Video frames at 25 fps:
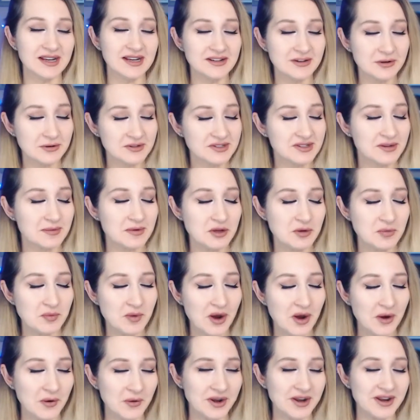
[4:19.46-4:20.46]
know somebody who
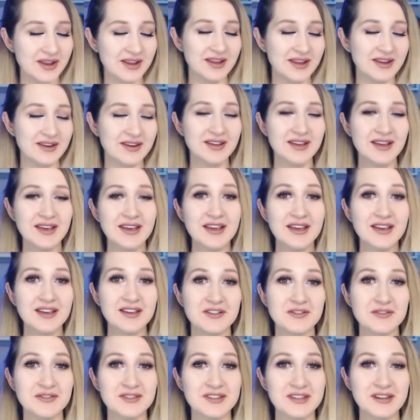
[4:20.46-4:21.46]
bought one and
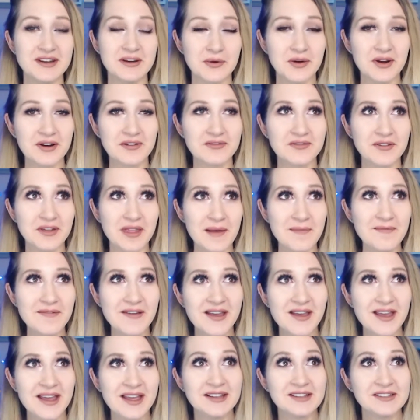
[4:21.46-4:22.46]
used it and it worked for them.
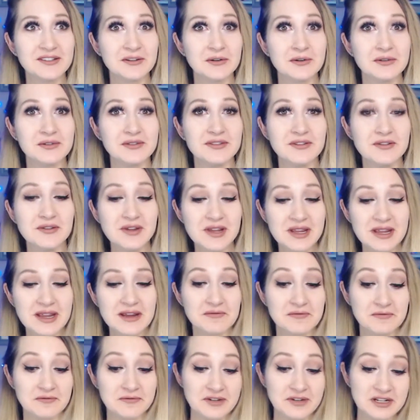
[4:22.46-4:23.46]
So you can
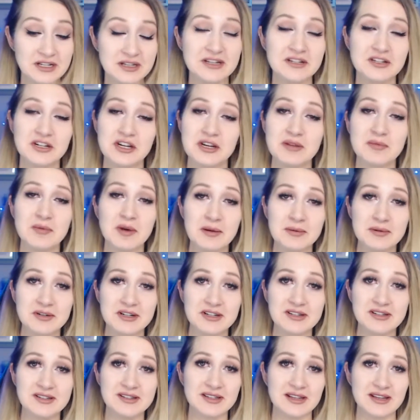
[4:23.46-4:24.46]
get really cheap
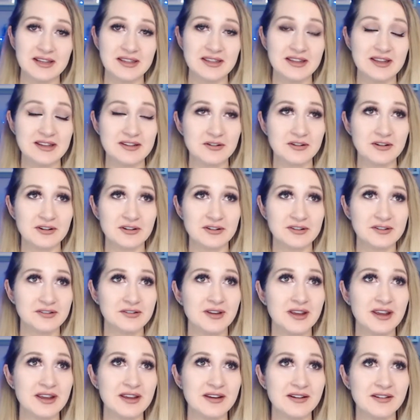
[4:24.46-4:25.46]
options, and then you can also
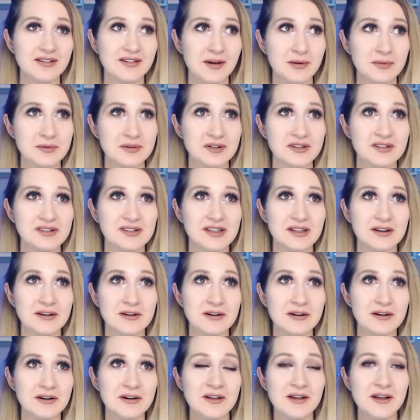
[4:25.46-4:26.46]
get options that
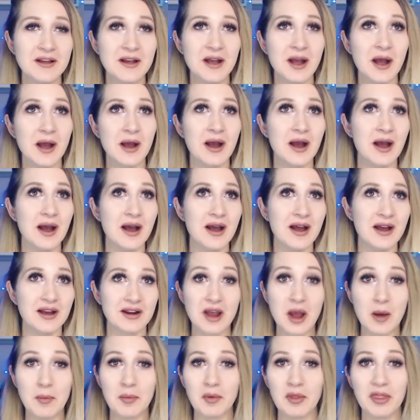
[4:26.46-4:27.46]
are a
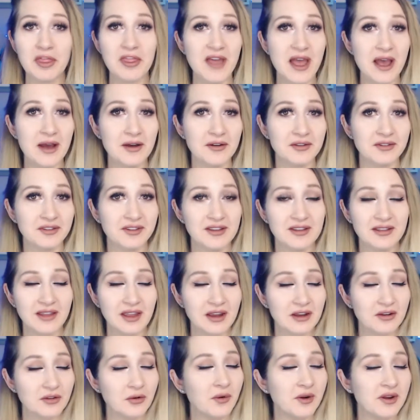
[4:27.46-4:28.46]
couple thousand,
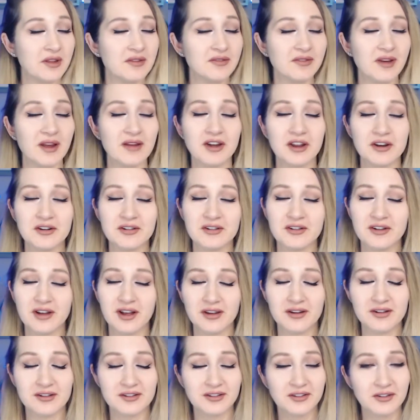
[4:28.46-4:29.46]
like
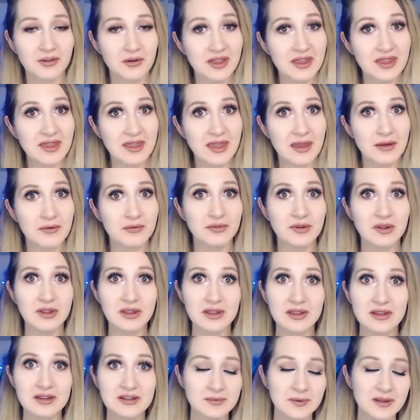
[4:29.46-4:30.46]
$2,500. So it can get
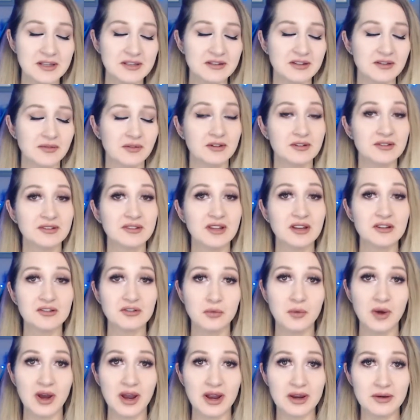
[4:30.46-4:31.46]
really expensive. There's such a
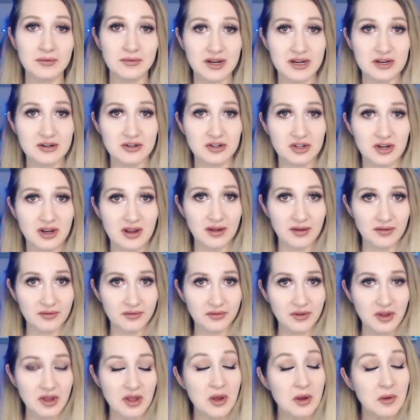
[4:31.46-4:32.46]
wide range of
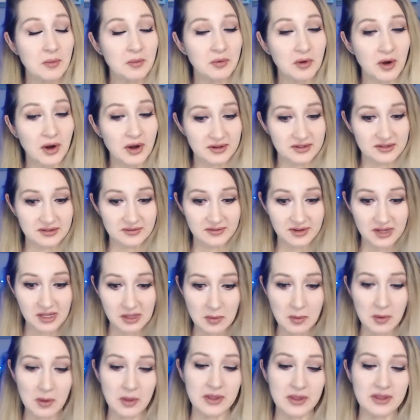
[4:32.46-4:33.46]
products
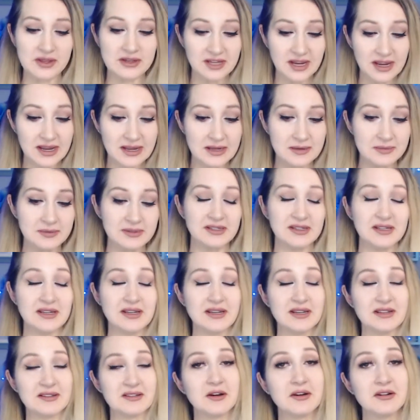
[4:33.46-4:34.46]
available and types,
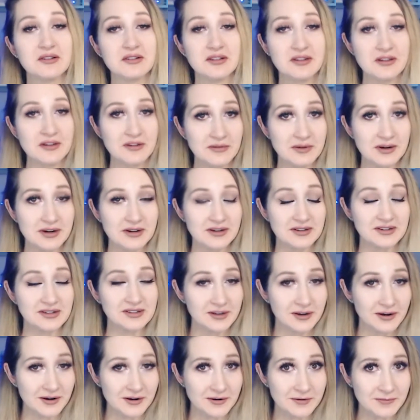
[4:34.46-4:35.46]
and it's hard to know where to
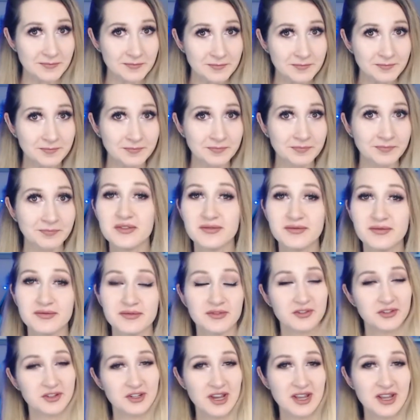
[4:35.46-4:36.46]
start.
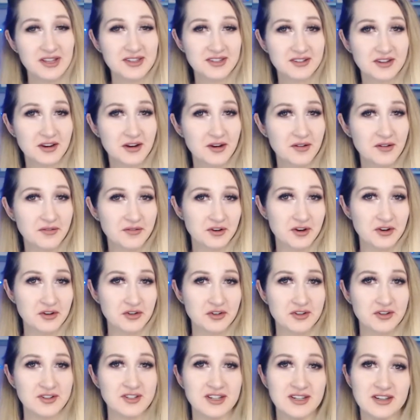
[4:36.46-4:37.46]
Chances are, if you're
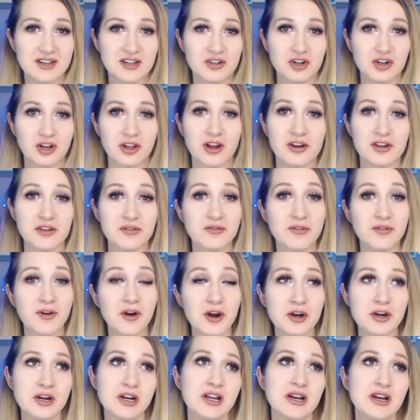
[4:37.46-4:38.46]
interested in digital art, you've
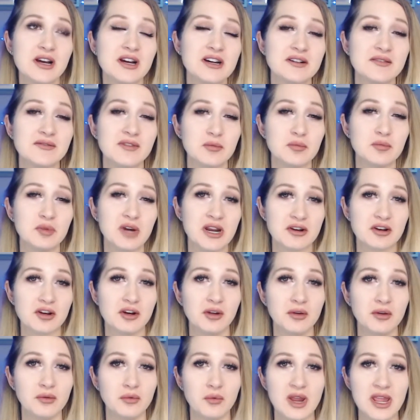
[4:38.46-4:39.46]
heard of a brand
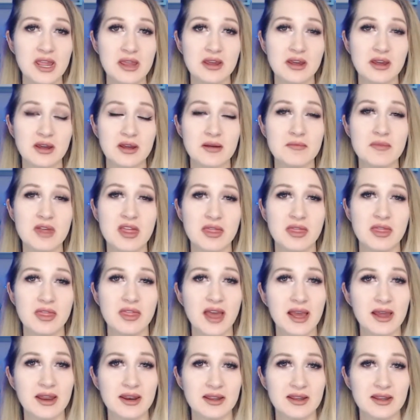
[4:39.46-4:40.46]
called Wacom.
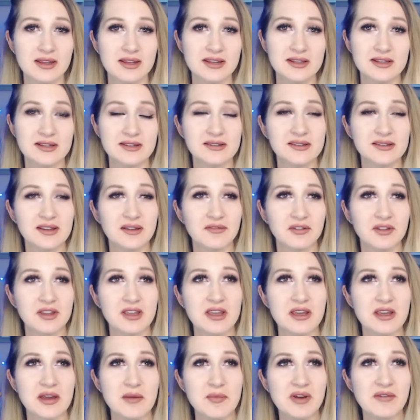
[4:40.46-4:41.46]
That is definitely
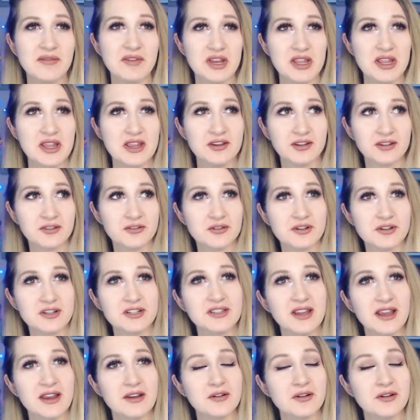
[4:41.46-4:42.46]
a bit of an industry
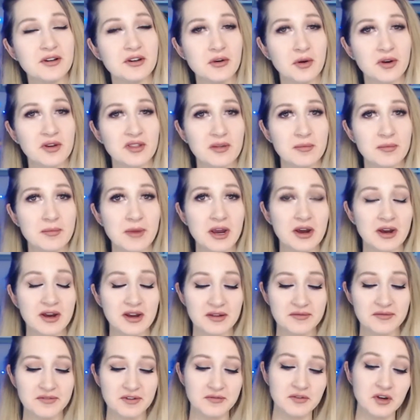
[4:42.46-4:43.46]
standard in North America
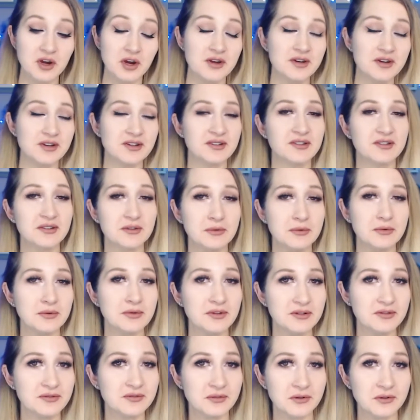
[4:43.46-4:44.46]
if you've gone to
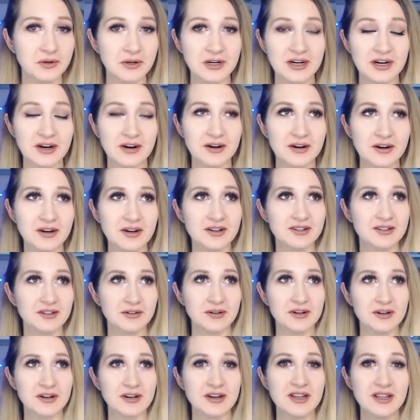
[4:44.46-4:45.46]
school for art, or